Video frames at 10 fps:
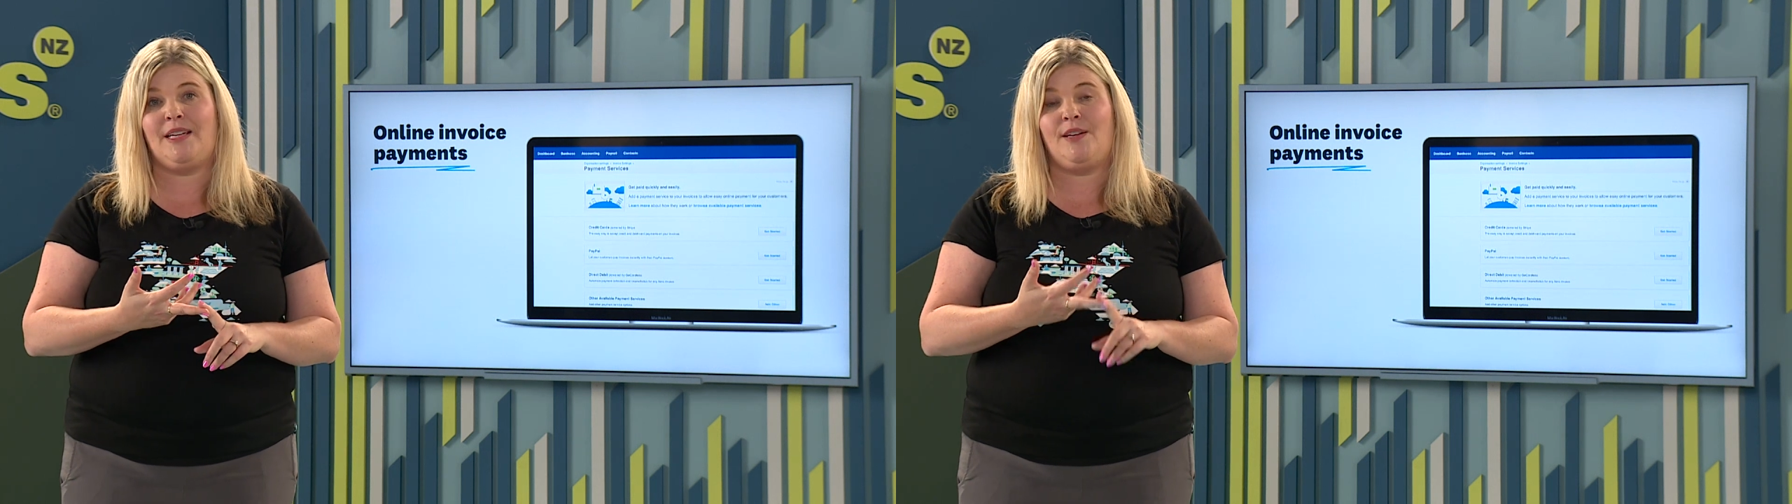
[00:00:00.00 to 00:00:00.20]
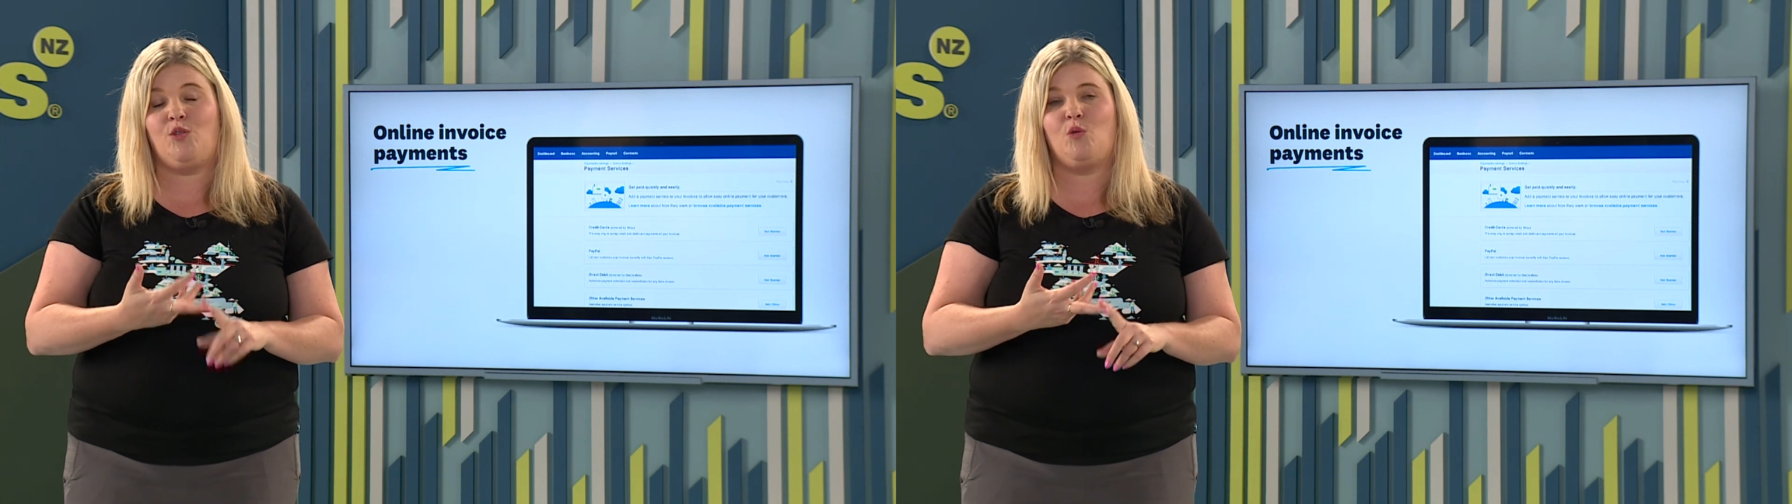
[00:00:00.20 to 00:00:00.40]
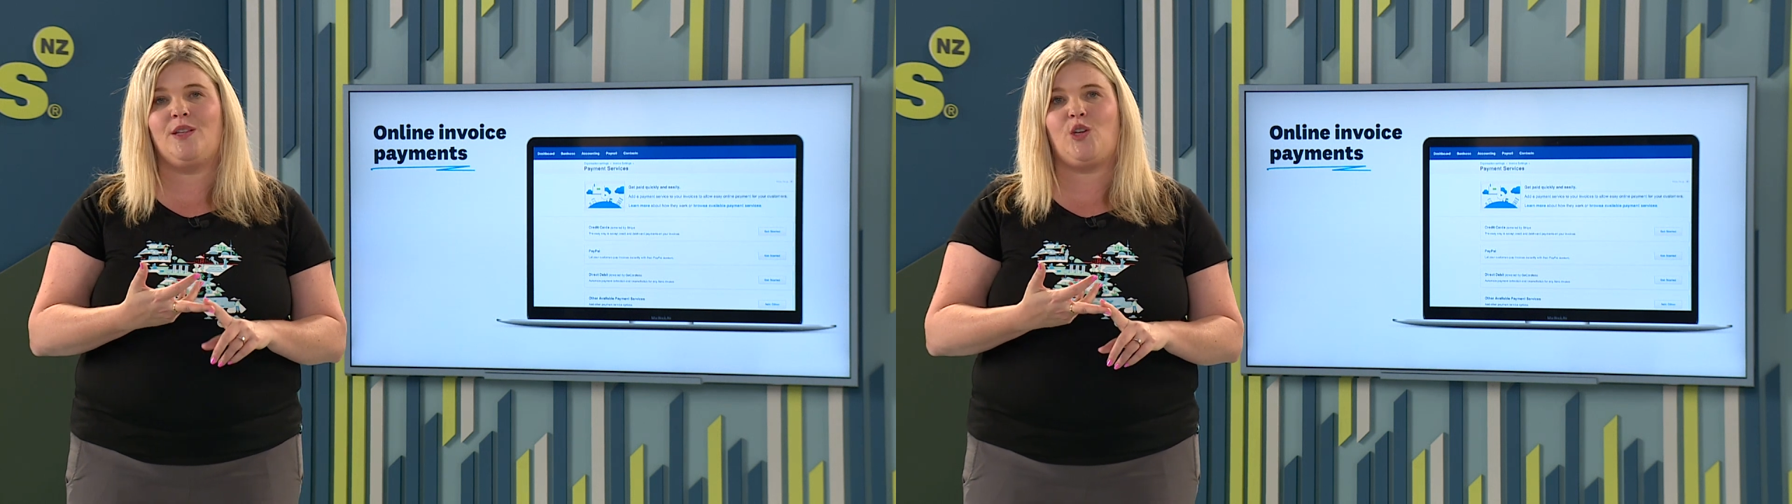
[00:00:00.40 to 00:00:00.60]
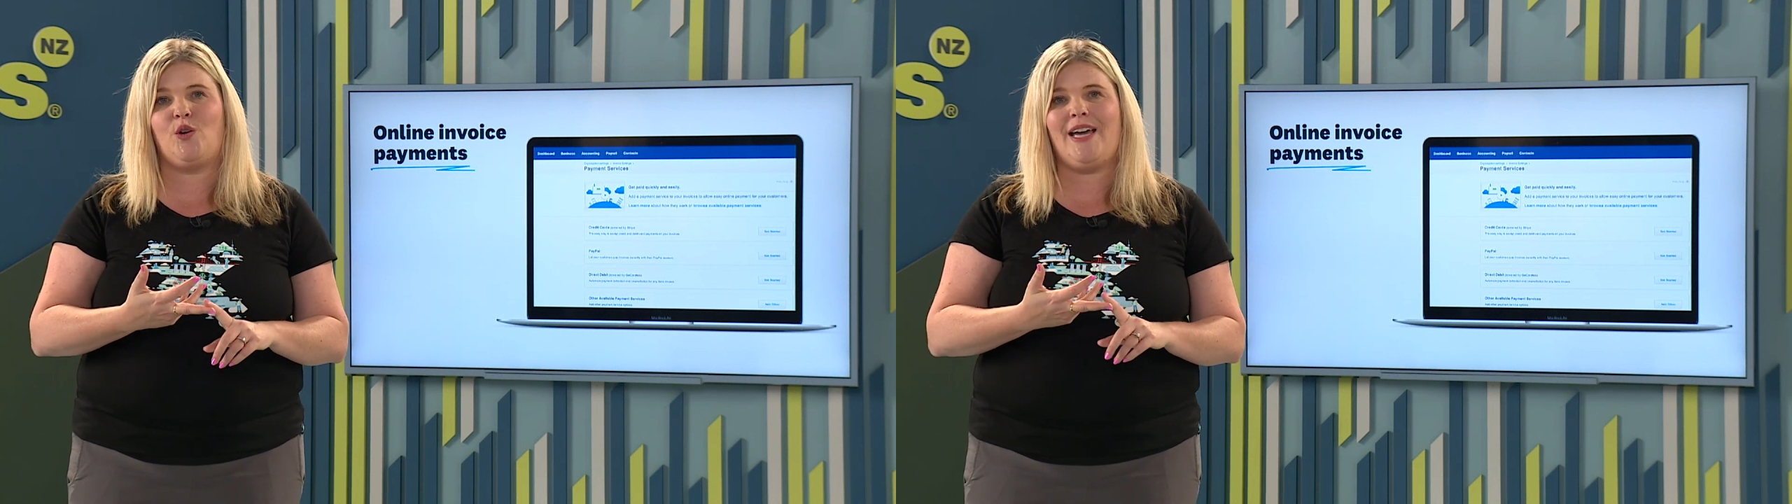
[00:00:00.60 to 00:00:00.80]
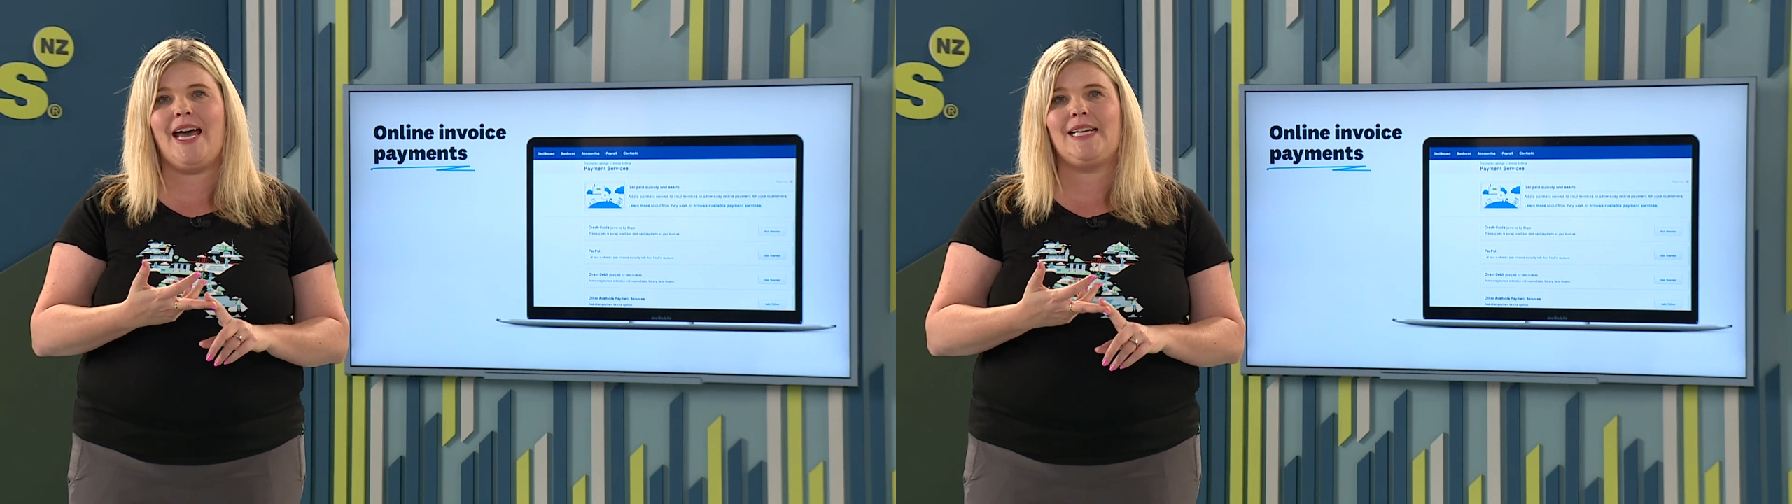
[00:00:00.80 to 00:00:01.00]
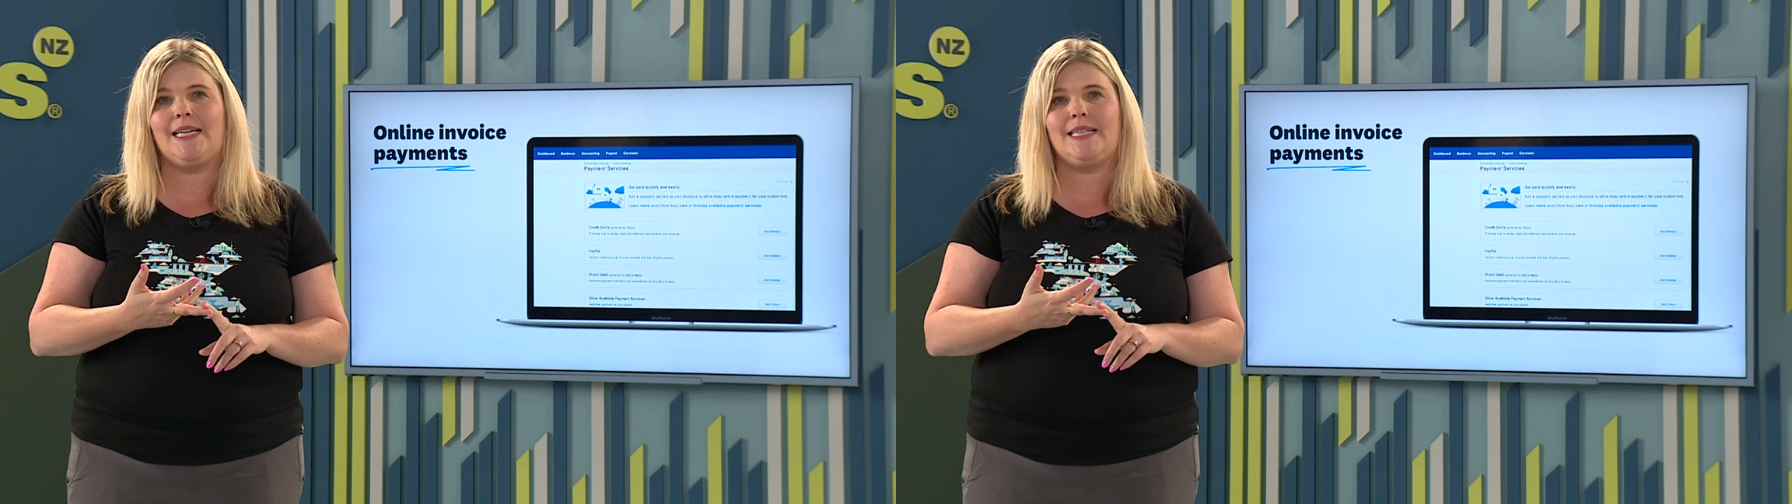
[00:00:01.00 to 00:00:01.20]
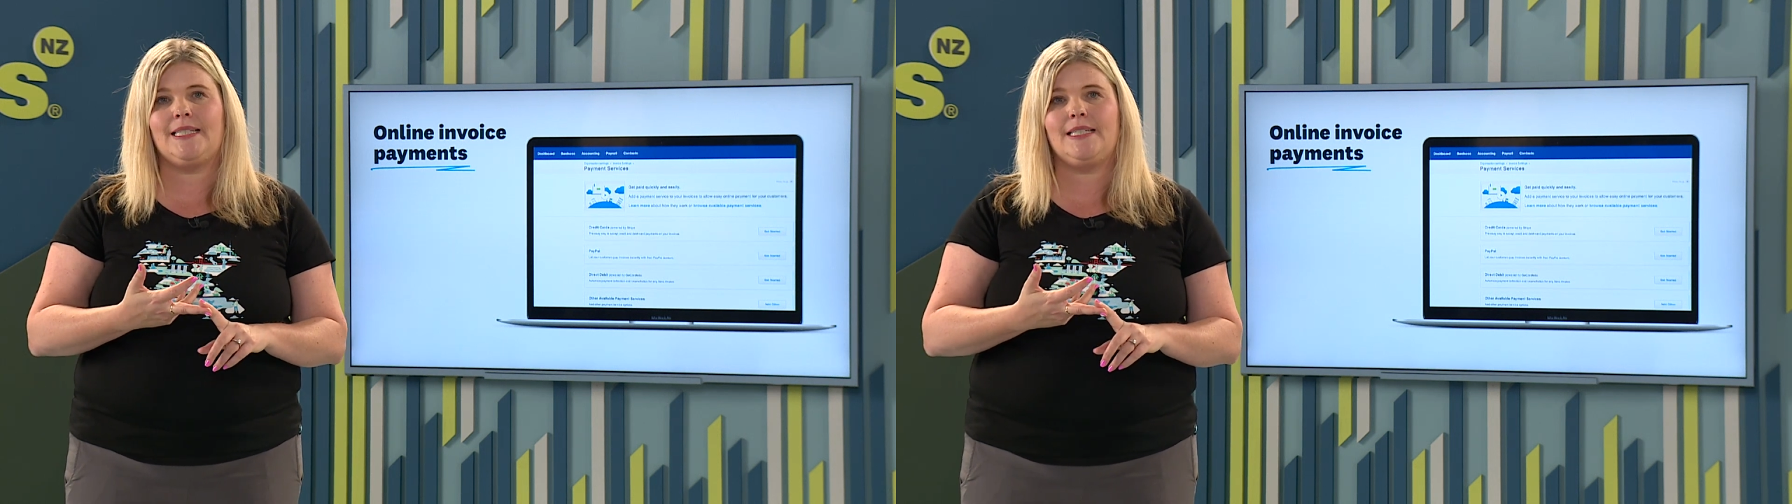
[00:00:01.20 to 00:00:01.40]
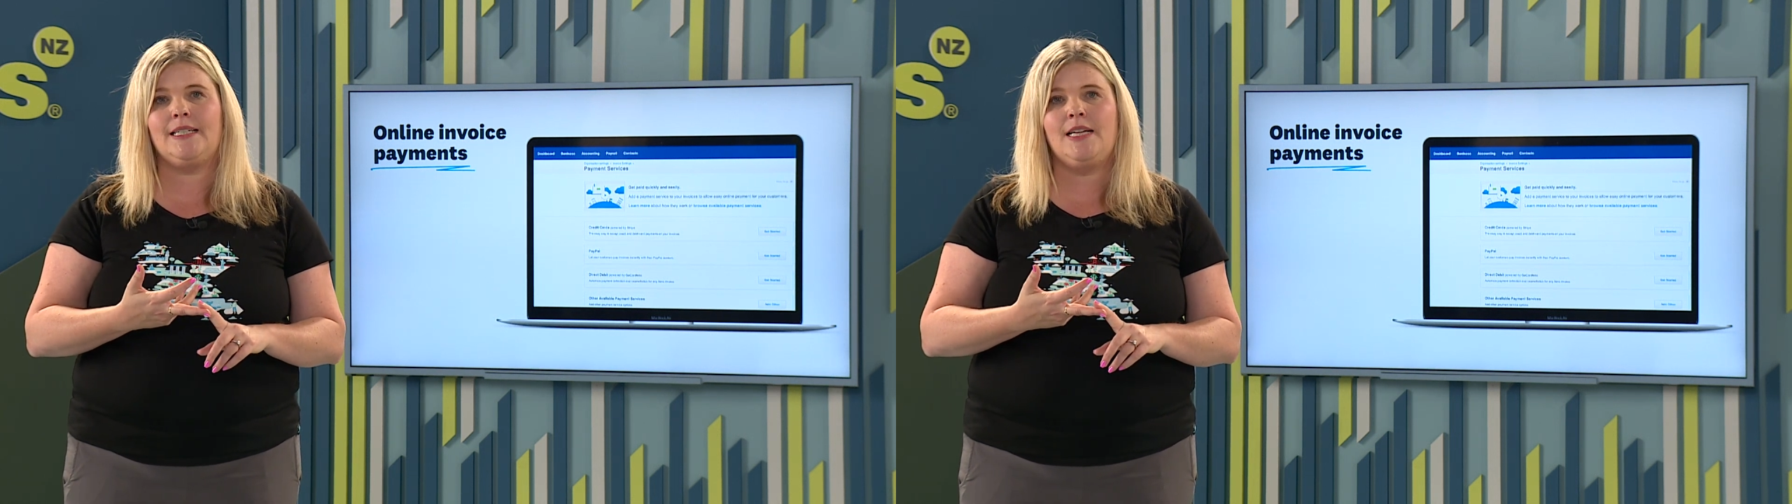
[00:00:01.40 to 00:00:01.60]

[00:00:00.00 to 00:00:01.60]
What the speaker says: if you're with Go Cardless.